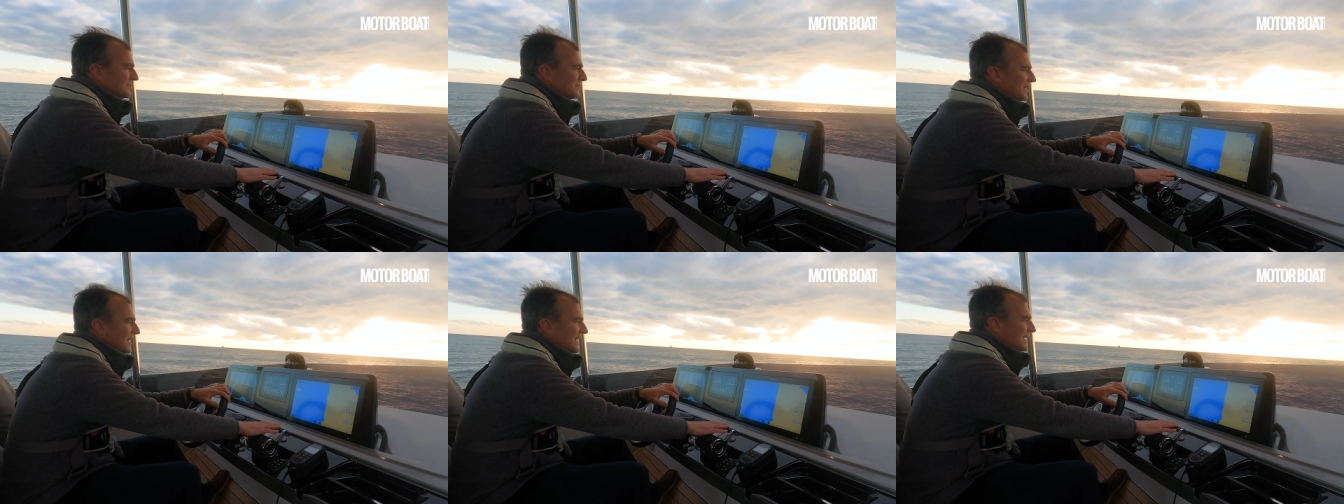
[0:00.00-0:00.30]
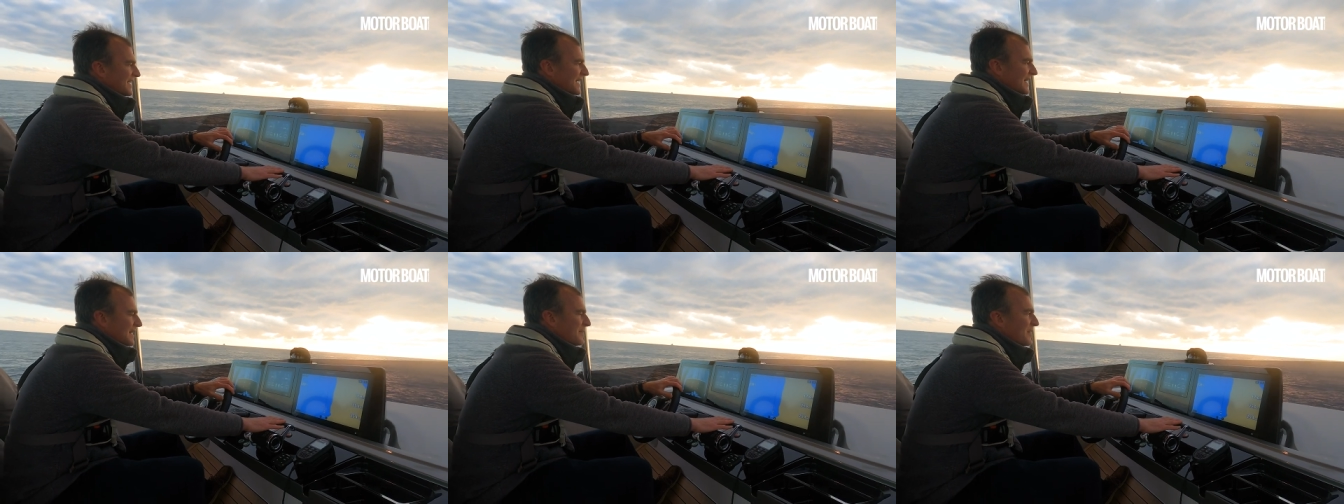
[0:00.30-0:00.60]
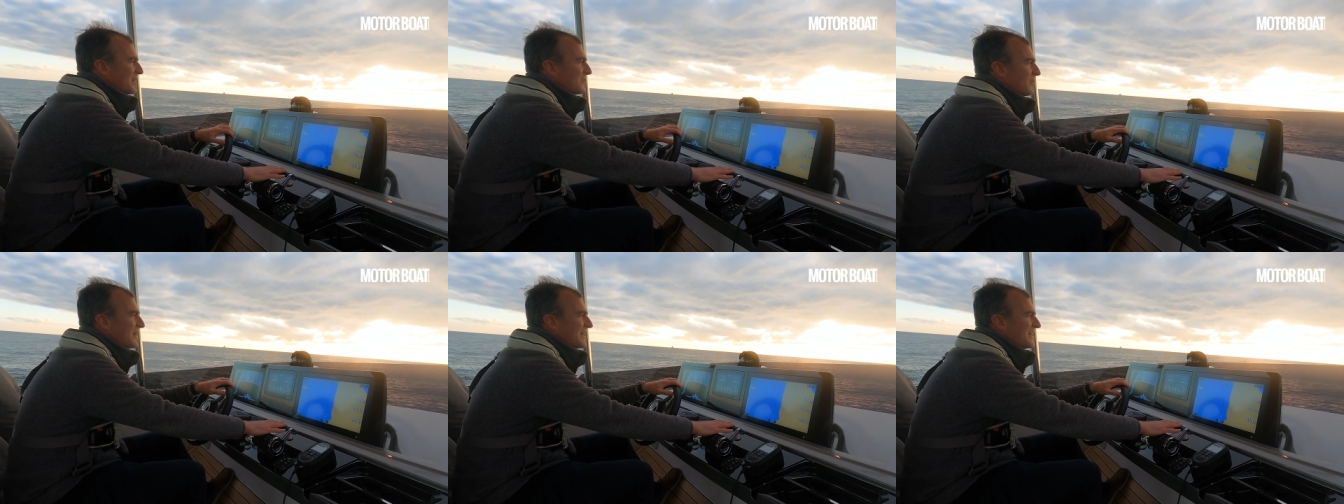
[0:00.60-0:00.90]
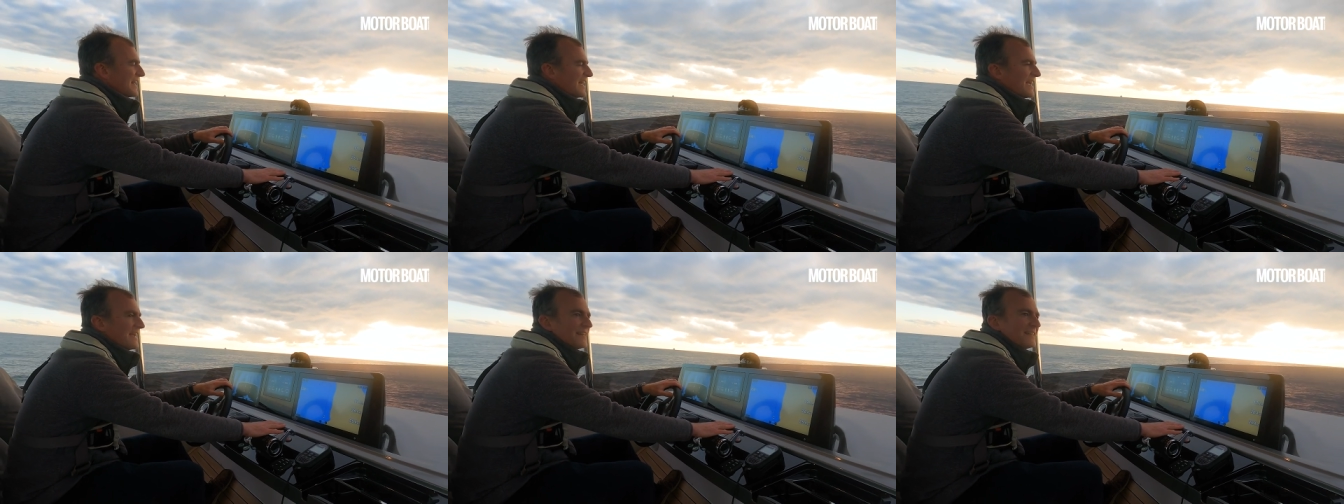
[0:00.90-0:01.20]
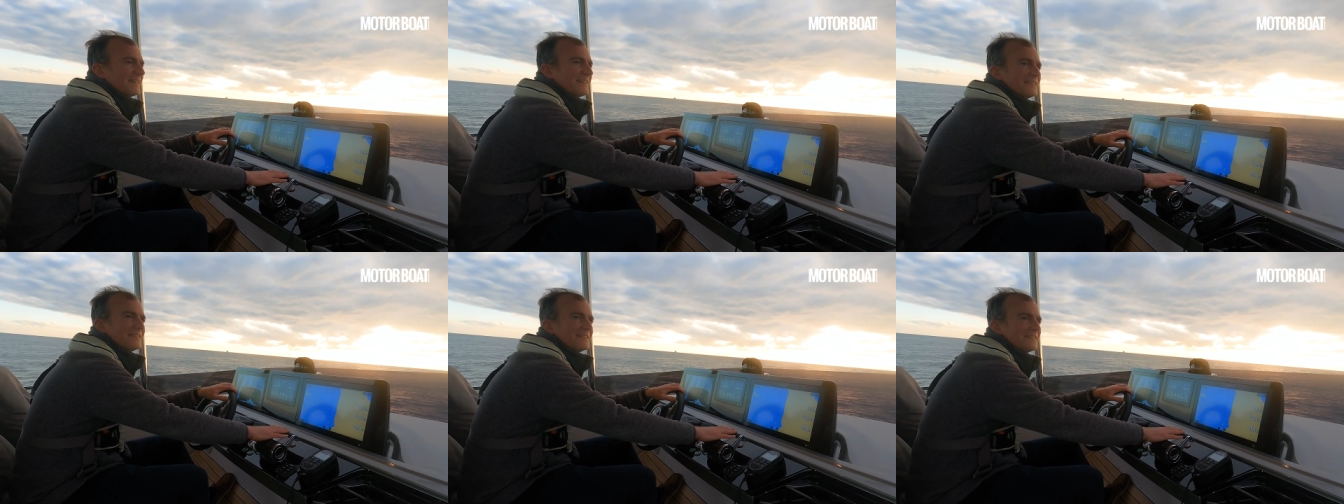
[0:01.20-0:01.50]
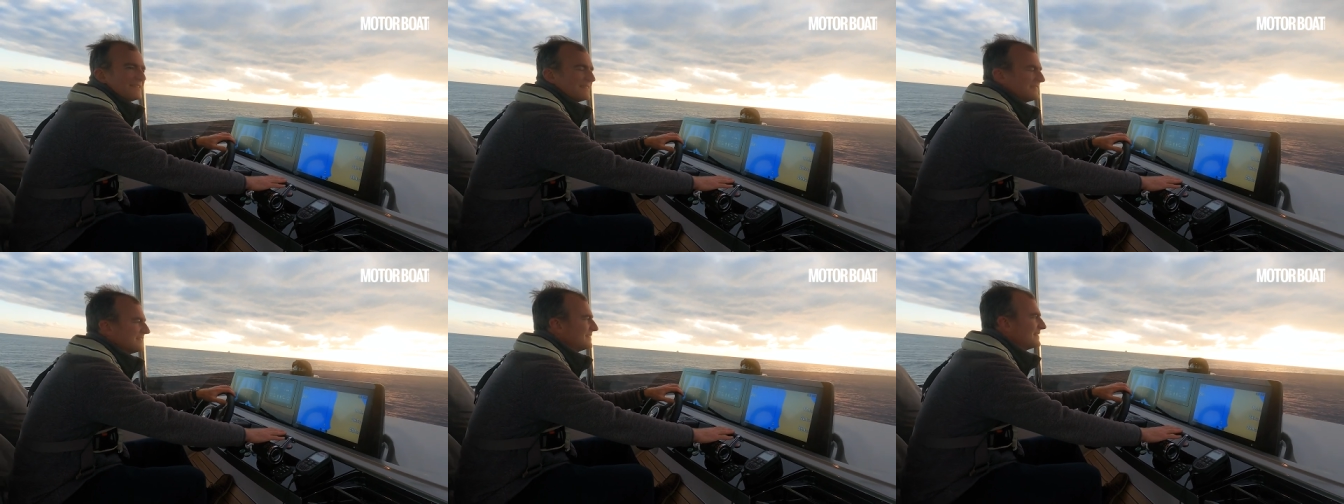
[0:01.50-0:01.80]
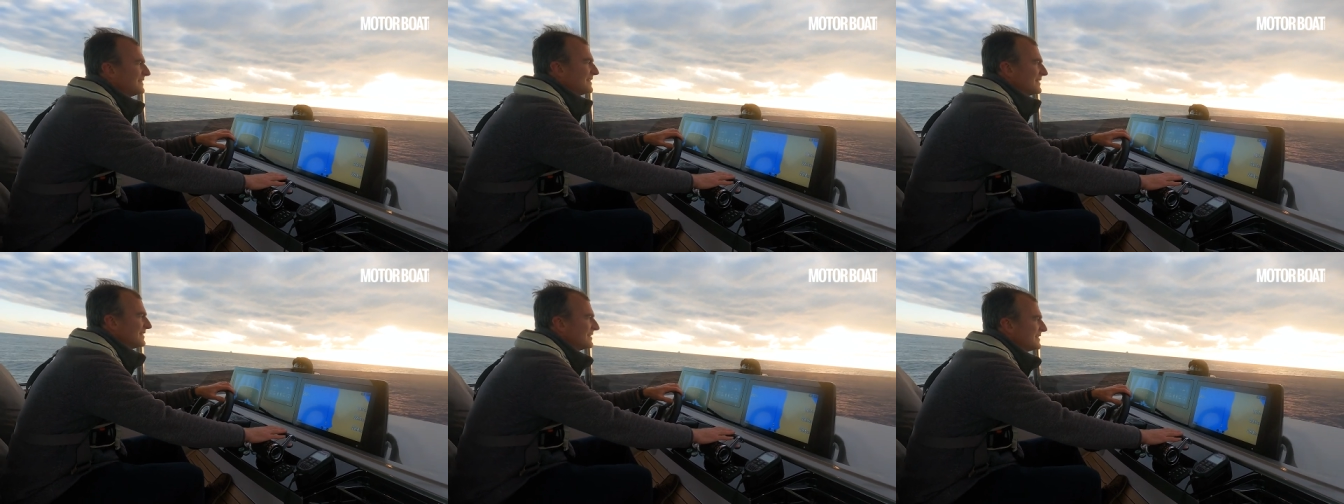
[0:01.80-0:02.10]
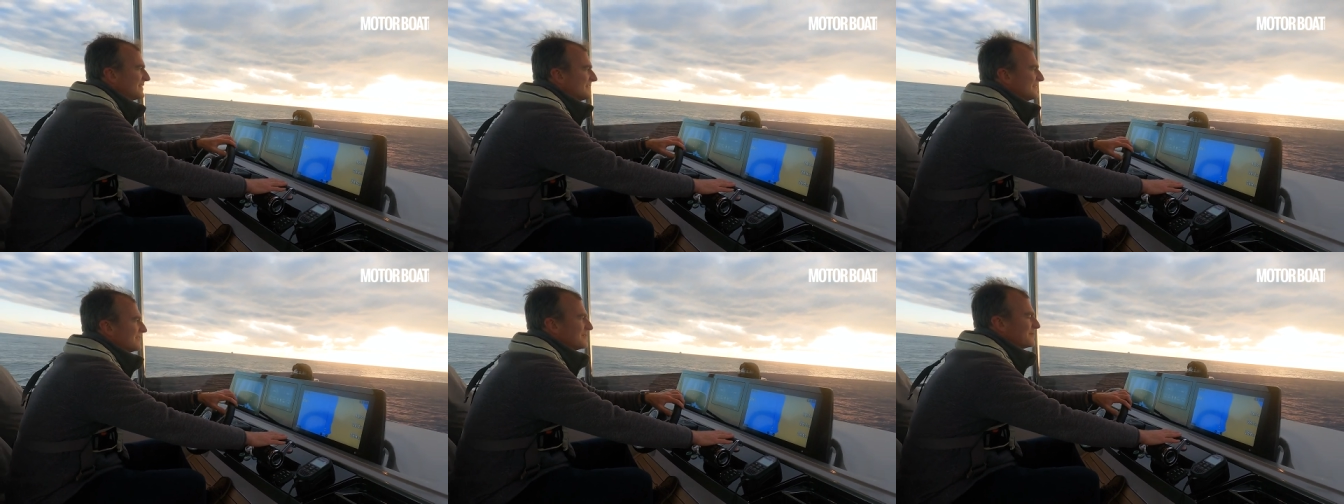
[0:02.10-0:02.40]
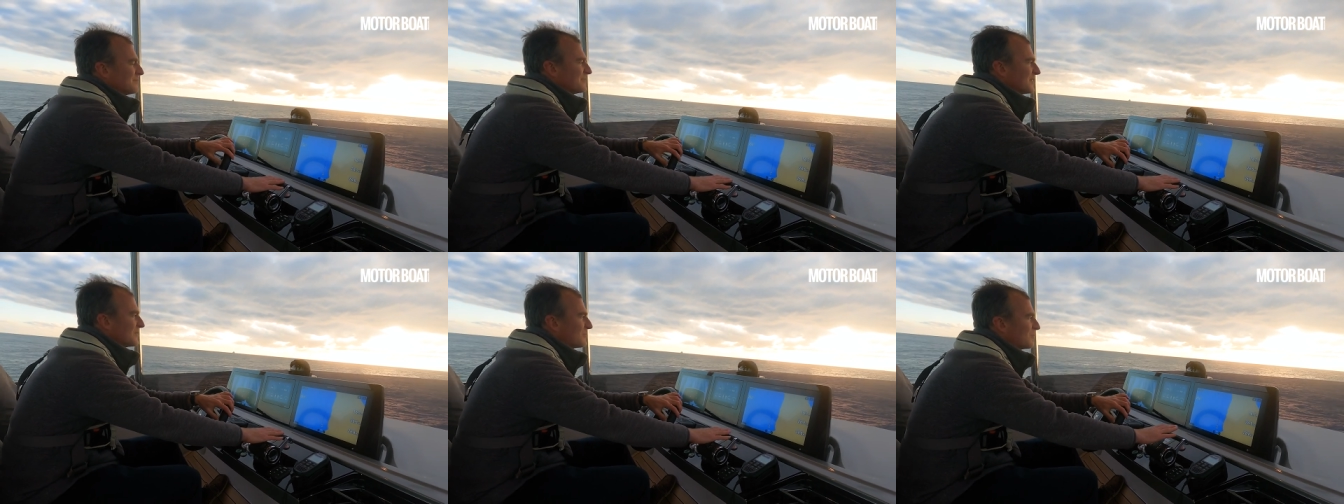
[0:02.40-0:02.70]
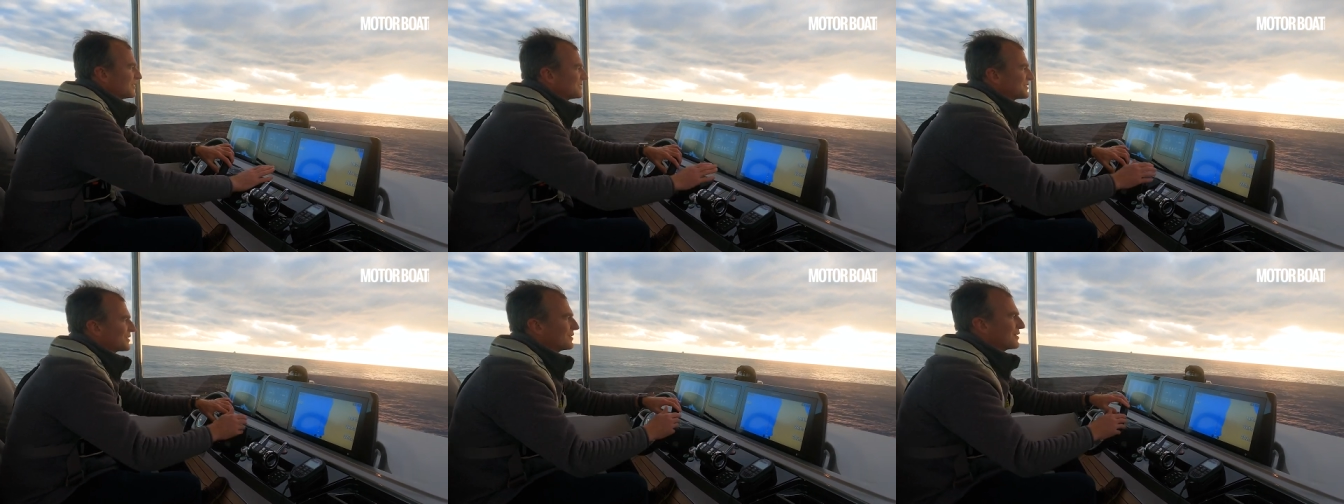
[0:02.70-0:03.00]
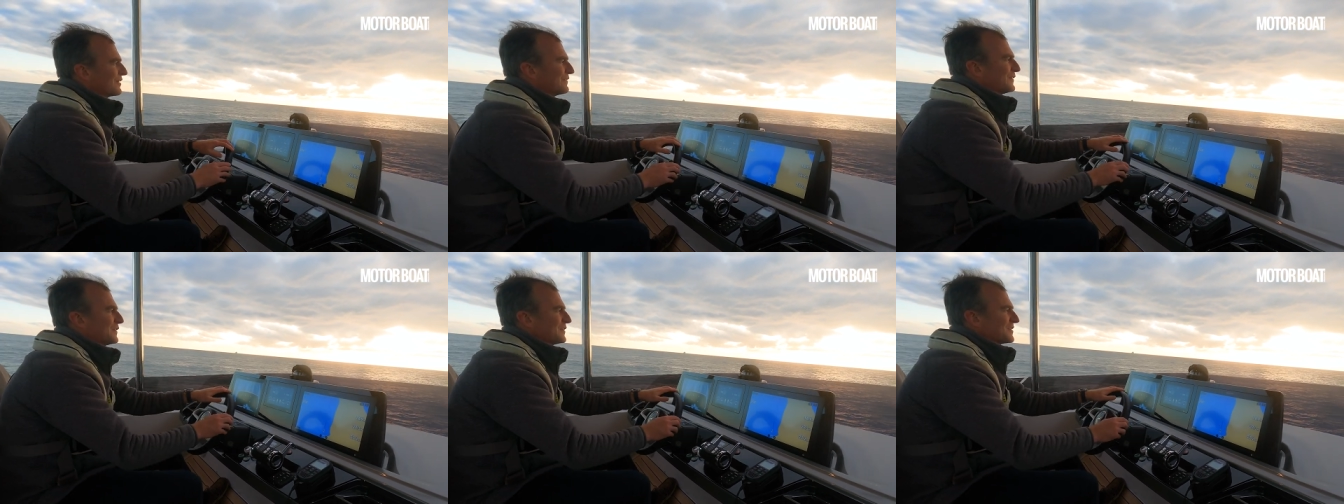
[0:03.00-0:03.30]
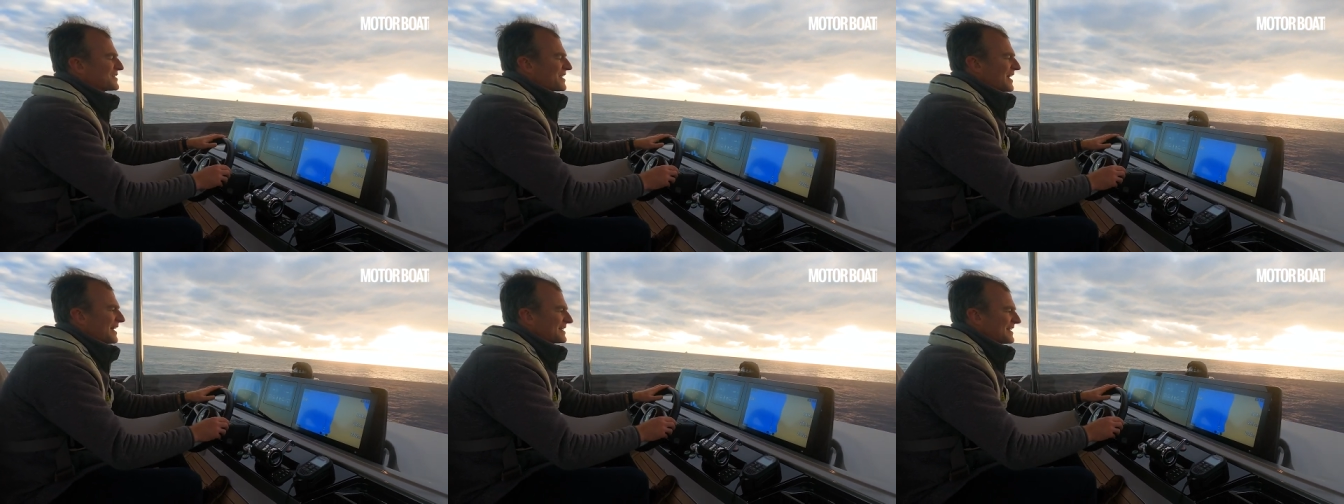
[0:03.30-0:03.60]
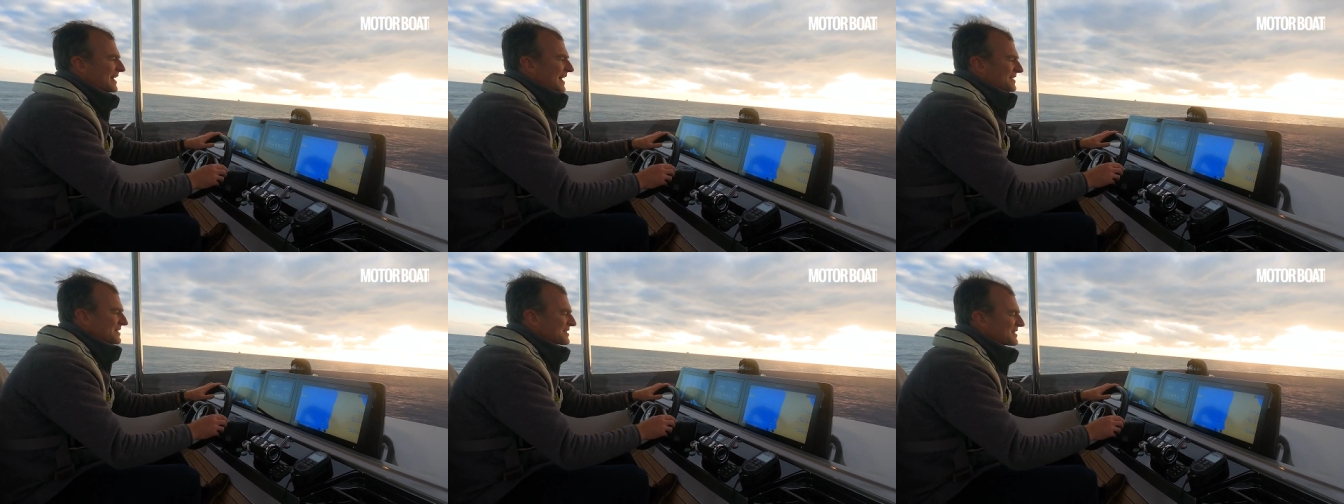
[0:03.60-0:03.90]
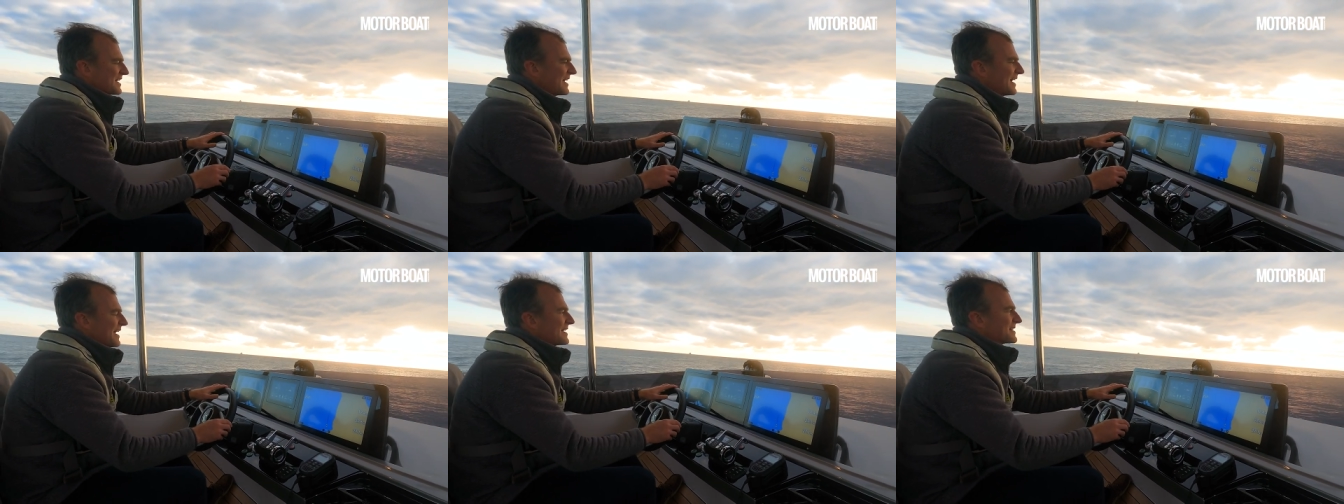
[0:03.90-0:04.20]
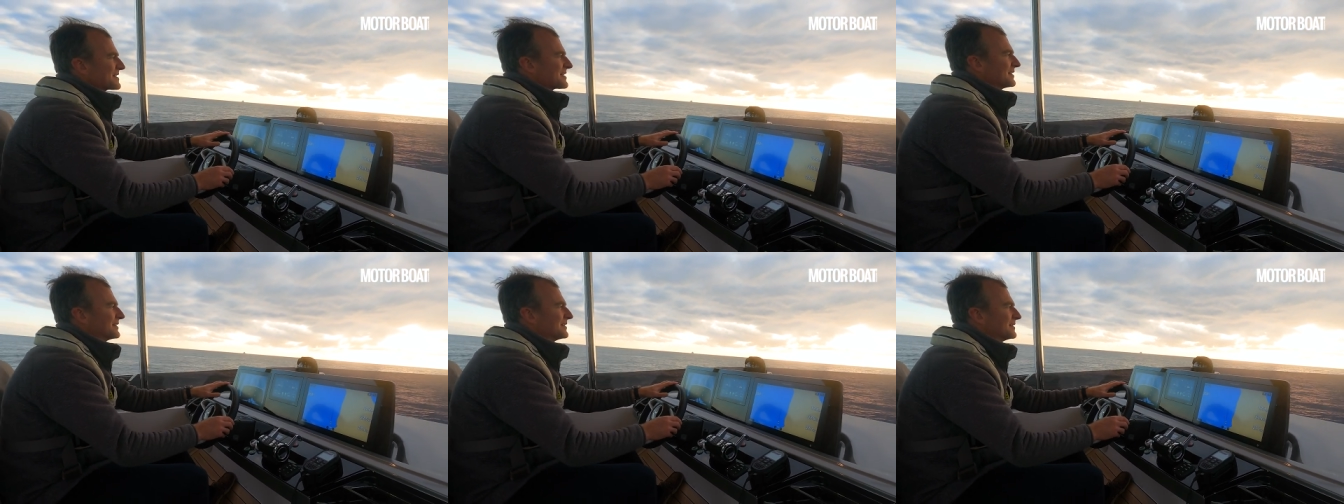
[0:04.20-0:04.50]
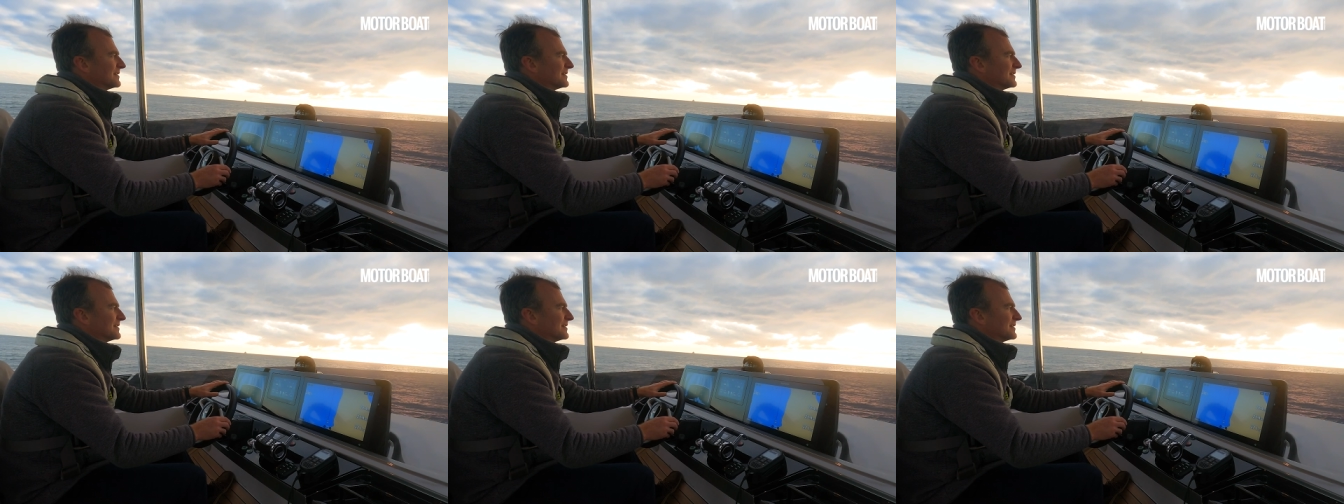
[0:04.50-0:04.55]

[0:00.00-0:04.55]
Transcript: Might get a bit windy, but we'll do the full set downstairs.